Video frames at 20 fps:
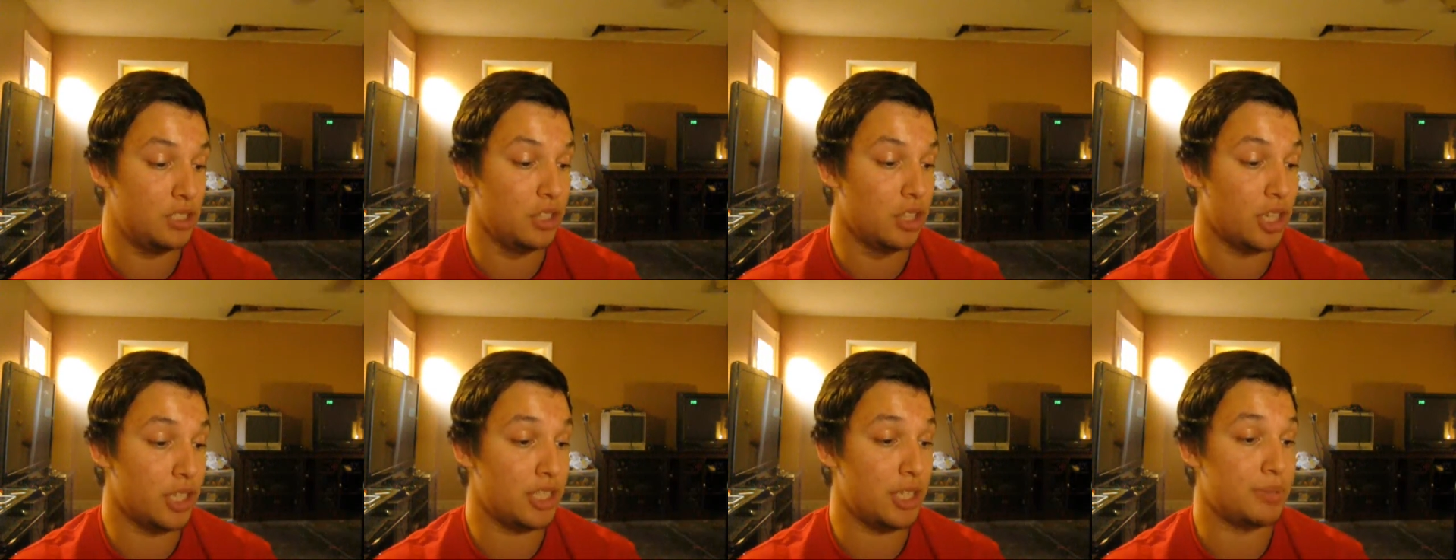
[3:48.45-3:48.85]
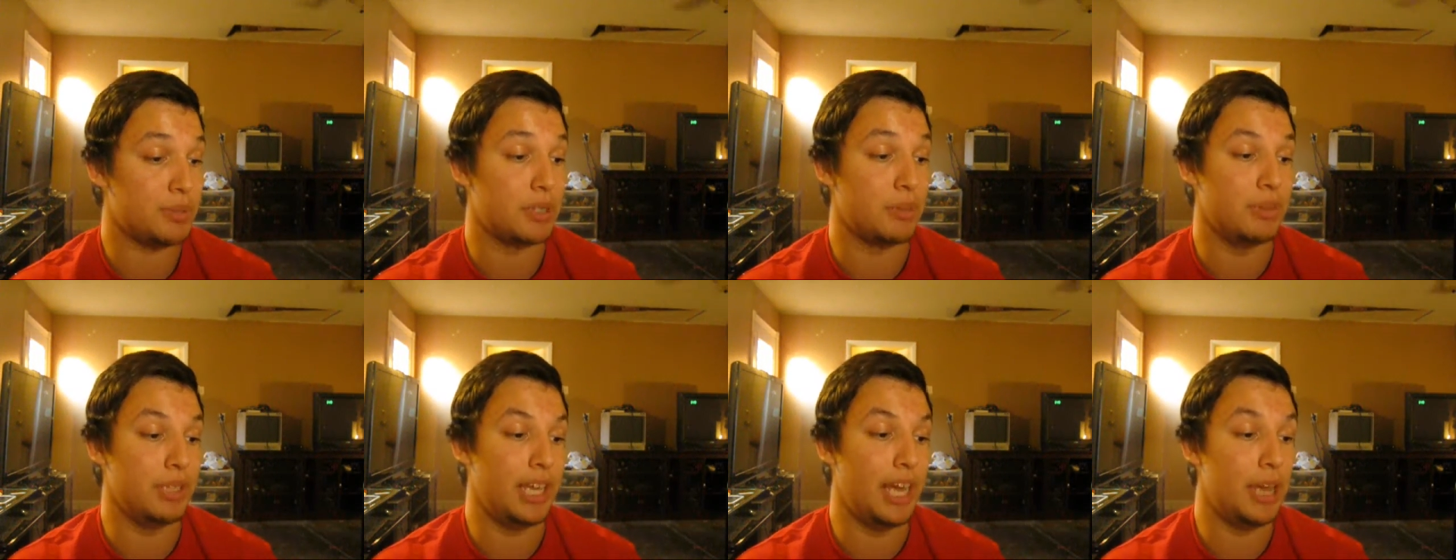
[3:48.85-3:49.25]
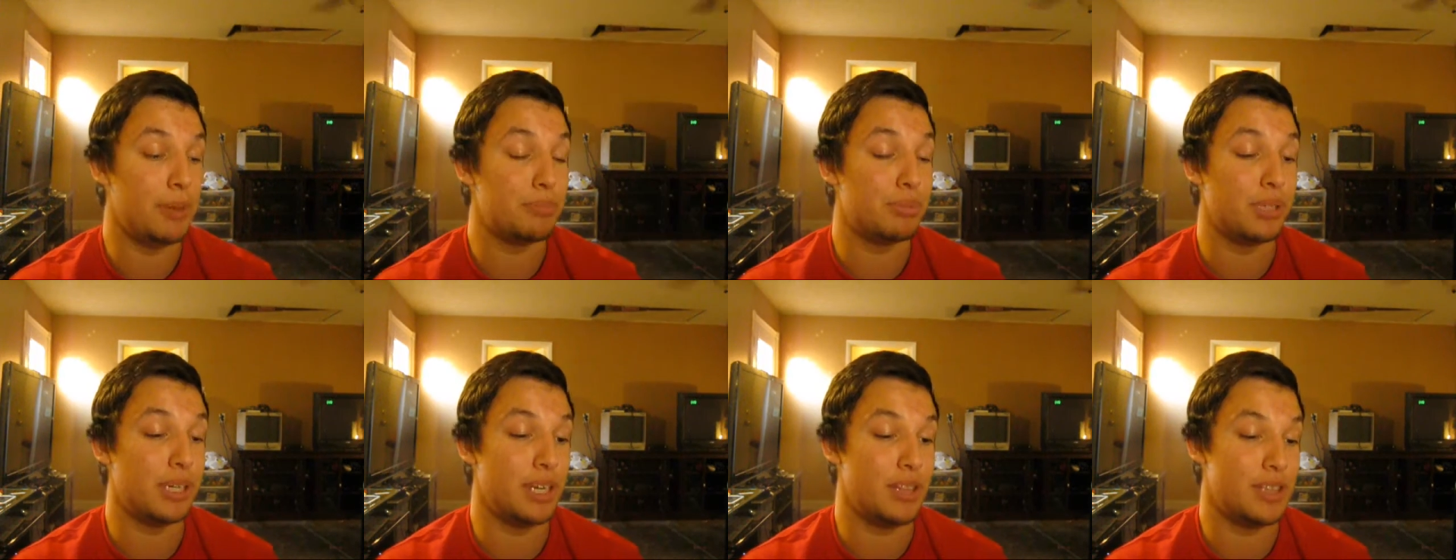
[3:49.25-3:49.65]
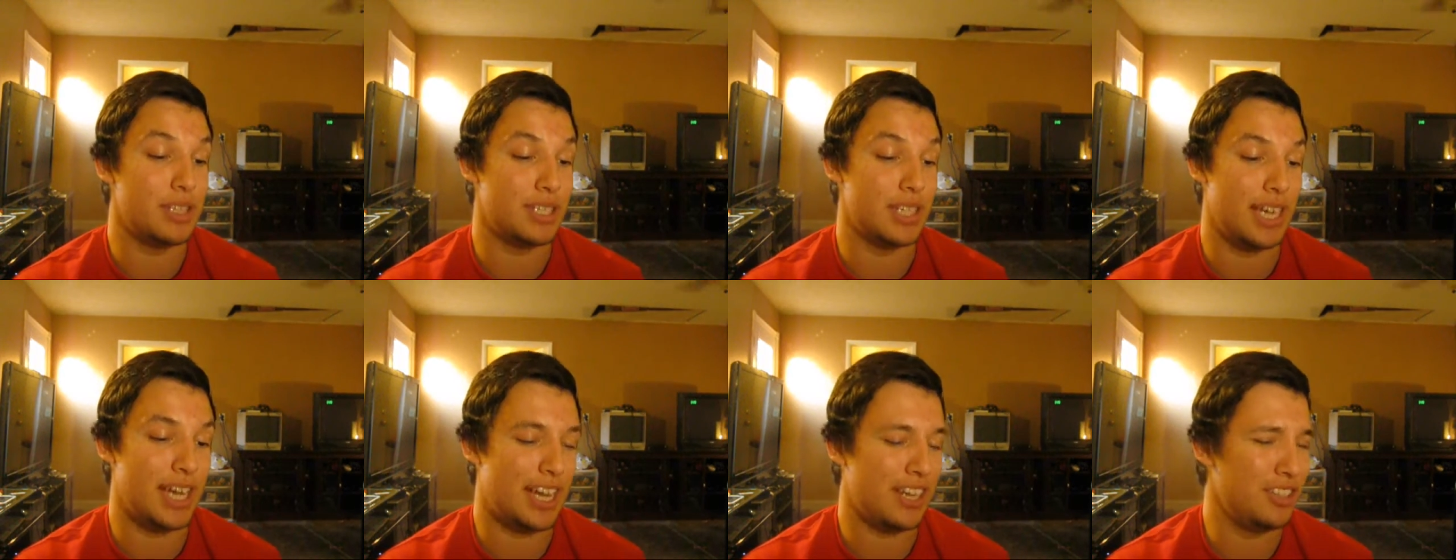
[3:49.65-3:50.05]
looked up some gameplay of
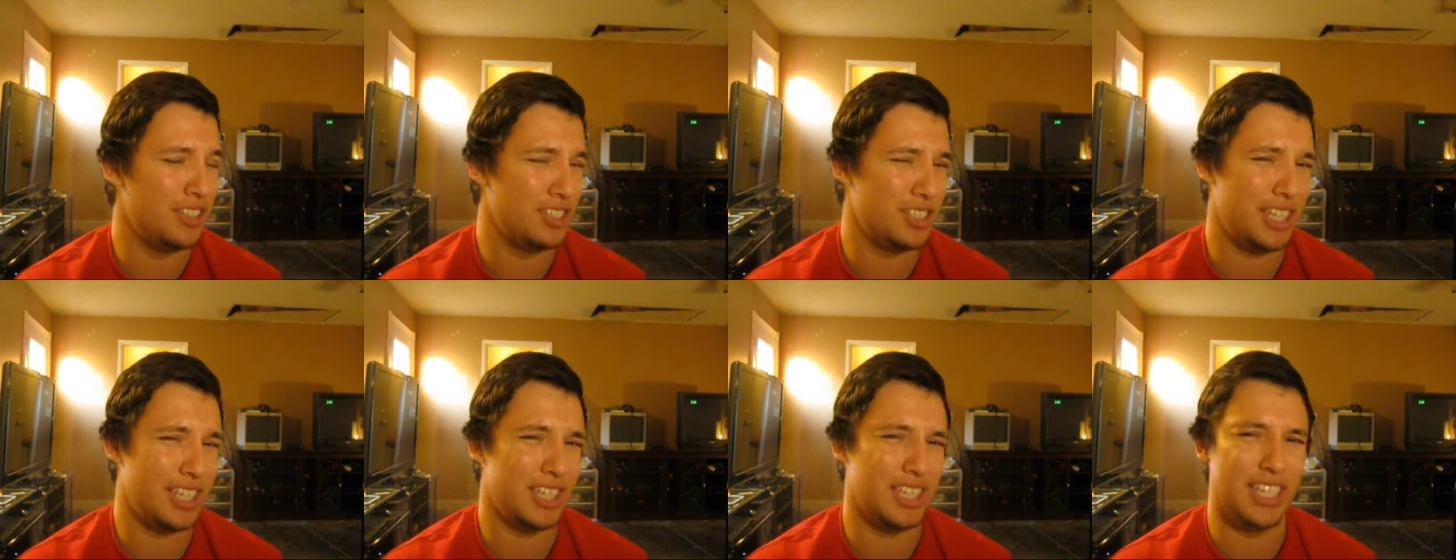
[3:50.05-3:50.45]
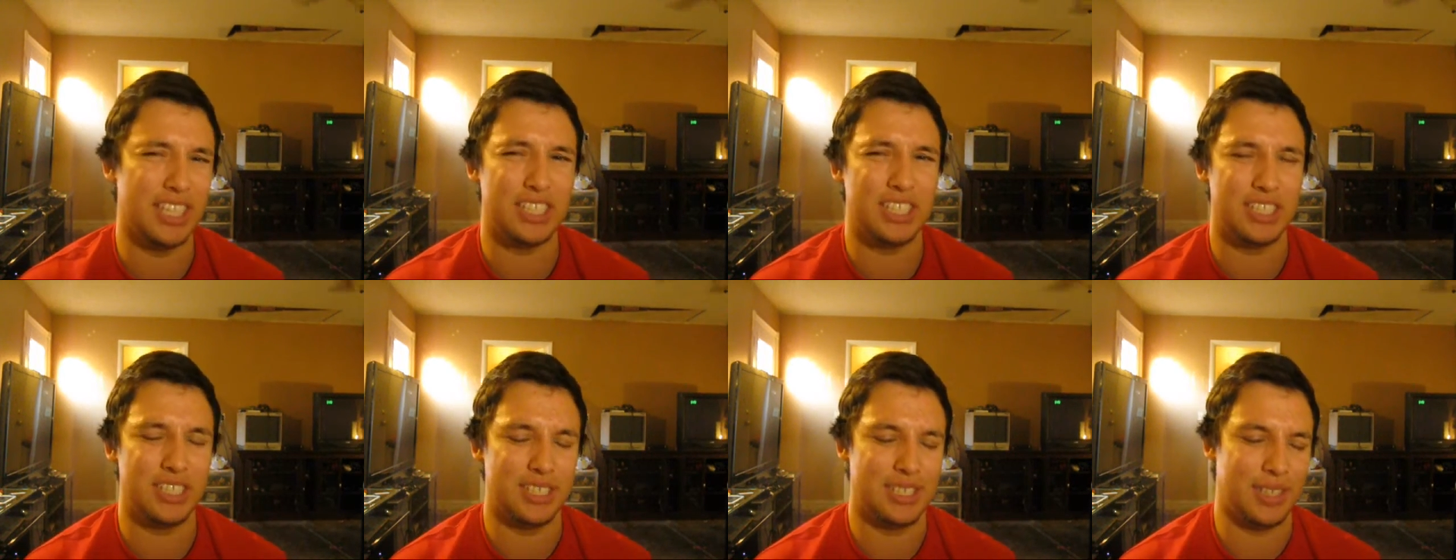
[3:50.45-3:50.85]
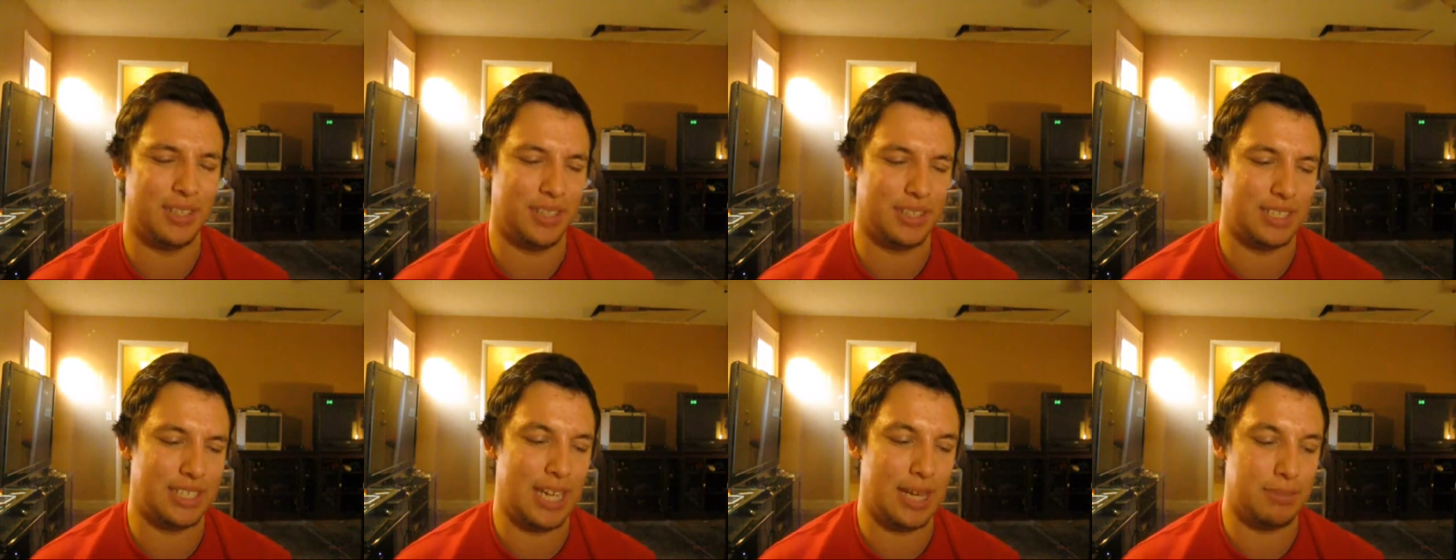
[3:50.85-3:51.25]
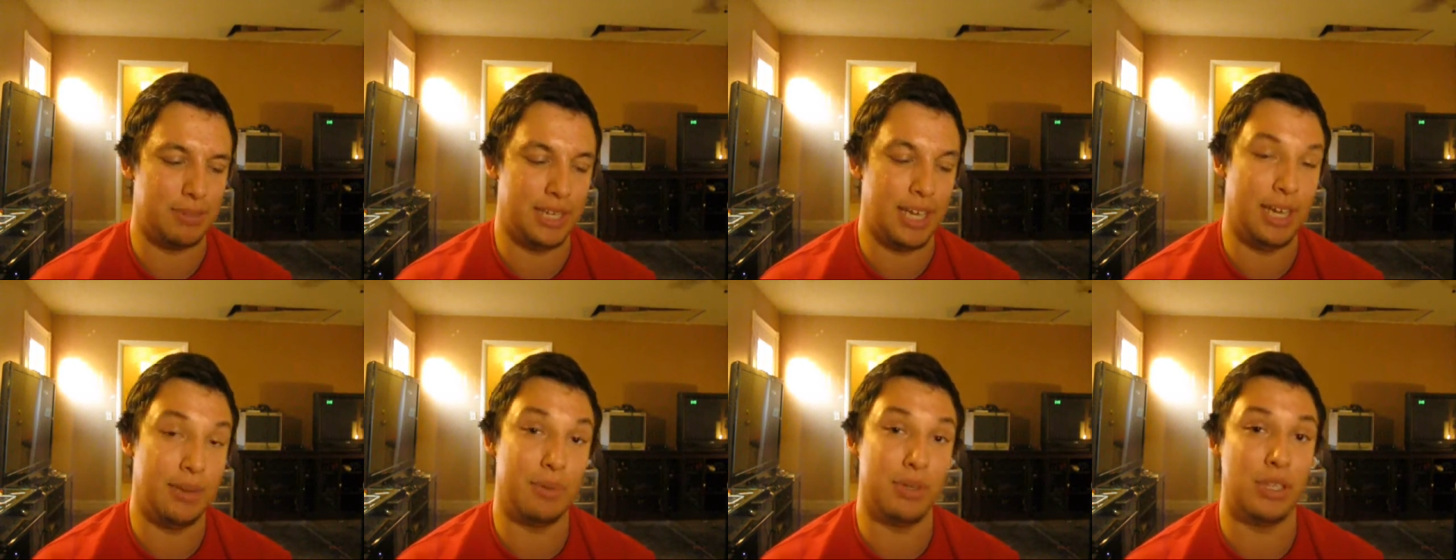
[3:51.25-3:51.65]
this and kind of looks like a Legend of Zelda type
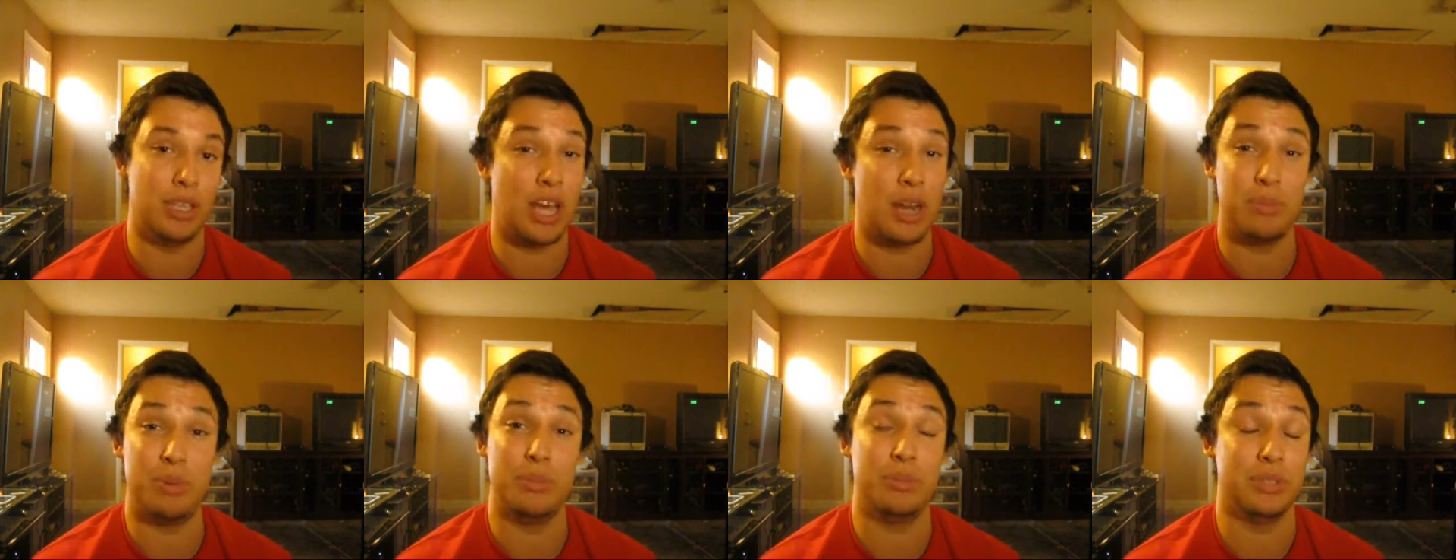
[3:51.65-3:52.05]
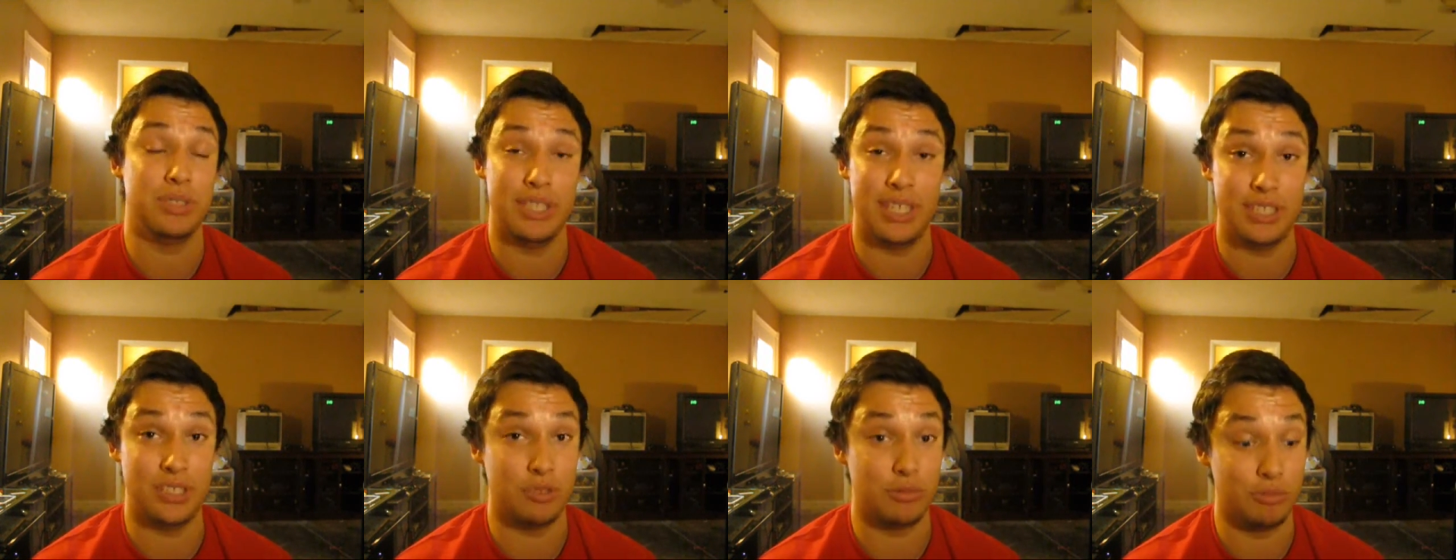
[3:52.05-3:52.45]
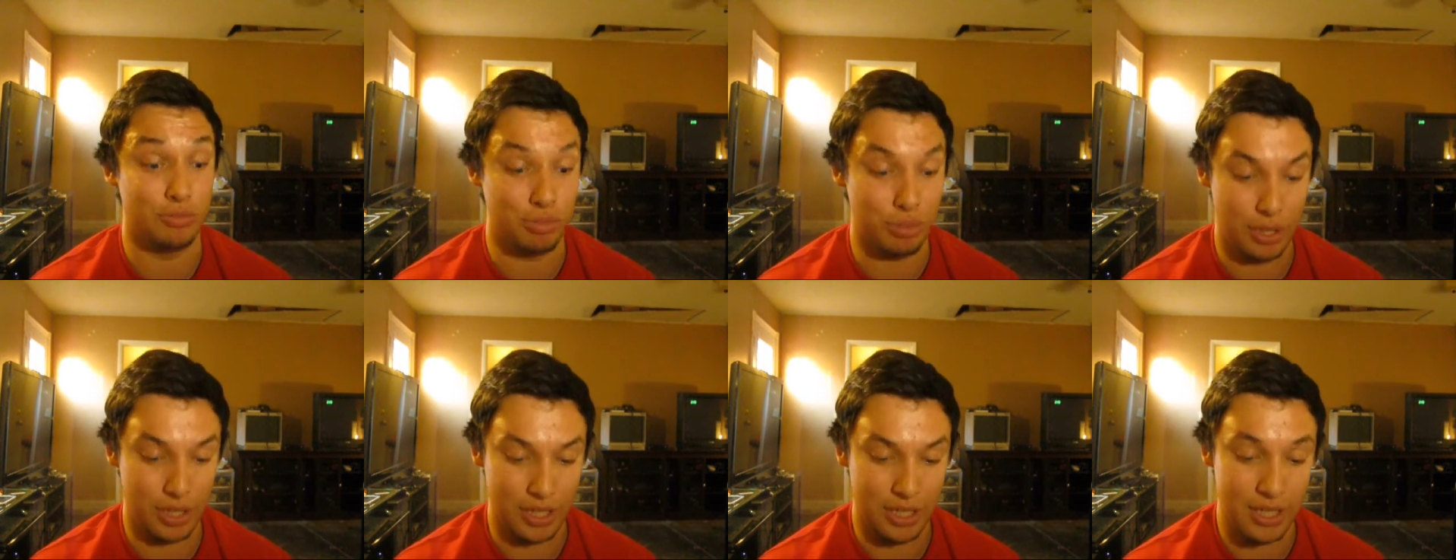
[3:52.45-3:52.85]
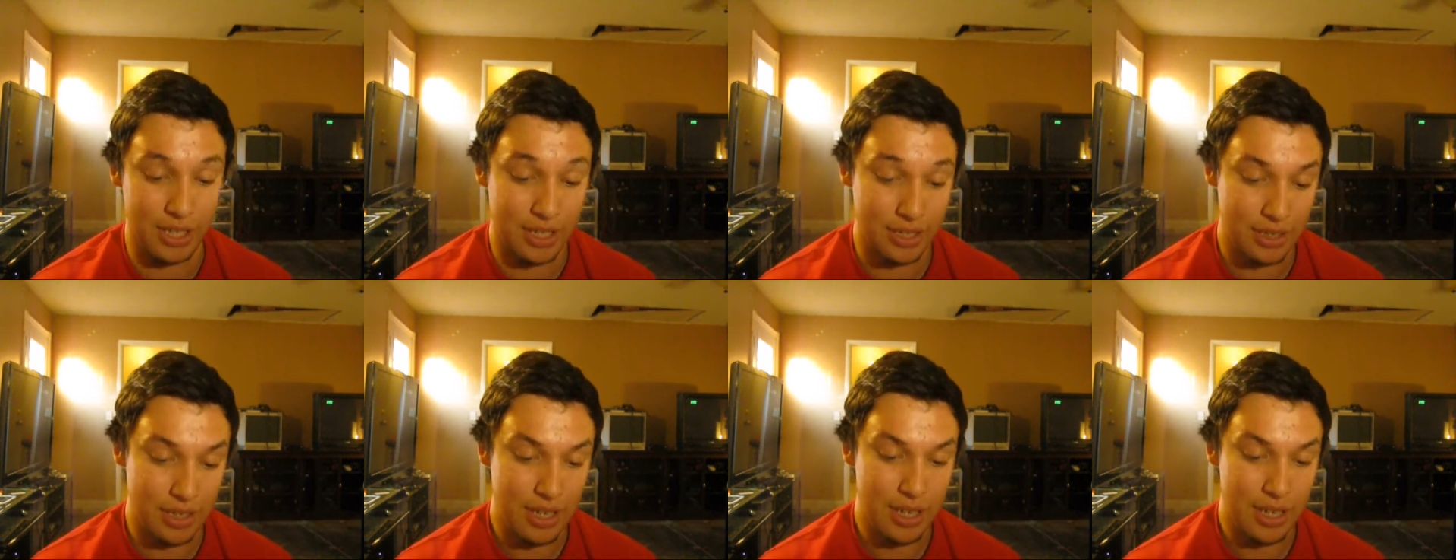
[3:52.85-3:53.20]
game, and a lot of people say it's pretty good,